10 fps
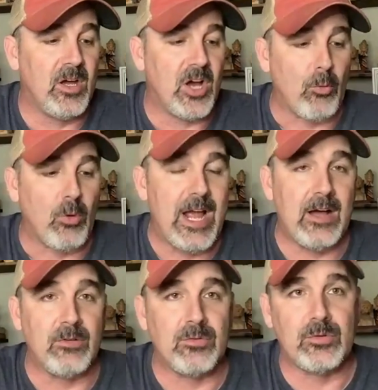
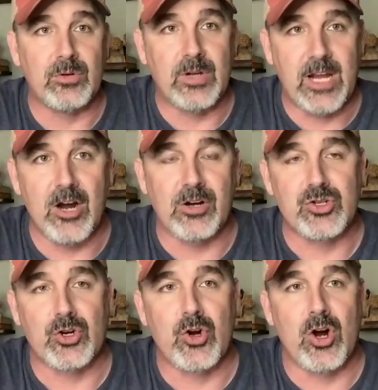around
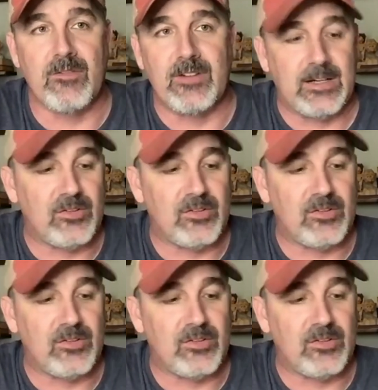caricature carving.